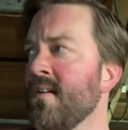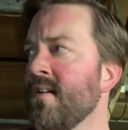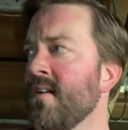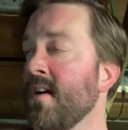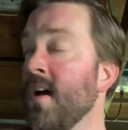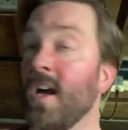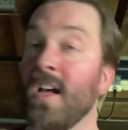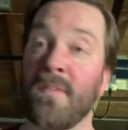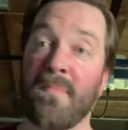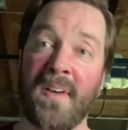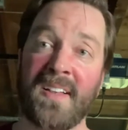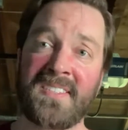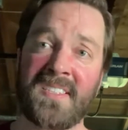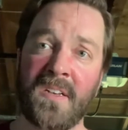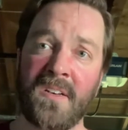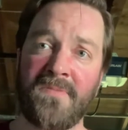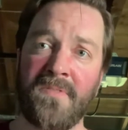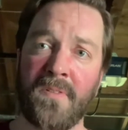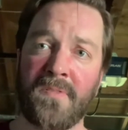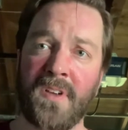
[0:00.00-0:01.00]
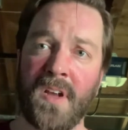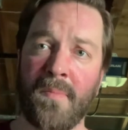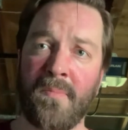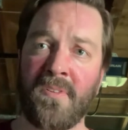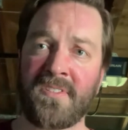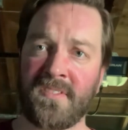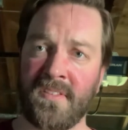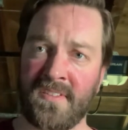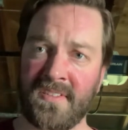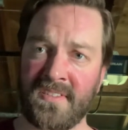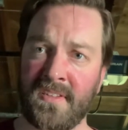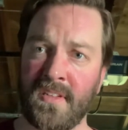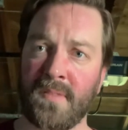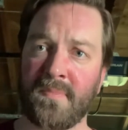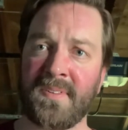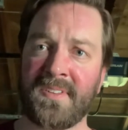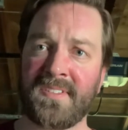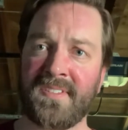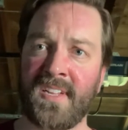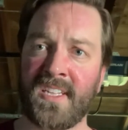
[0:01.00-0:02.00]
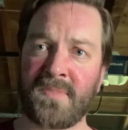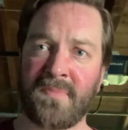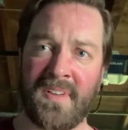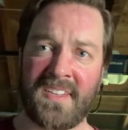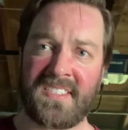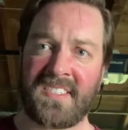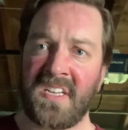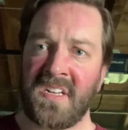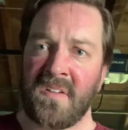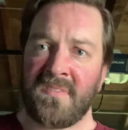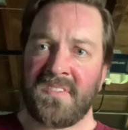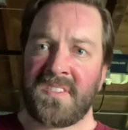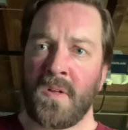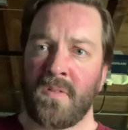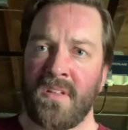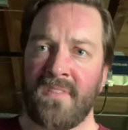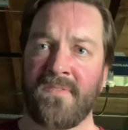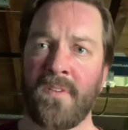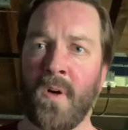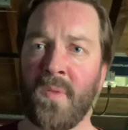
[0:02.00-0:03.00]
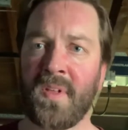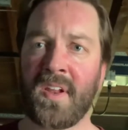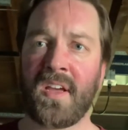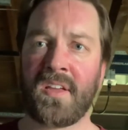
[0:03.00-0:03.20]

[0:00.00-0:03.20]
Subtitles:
And my cell phone number is on the syllabus. That's my cell. It's the only phone that I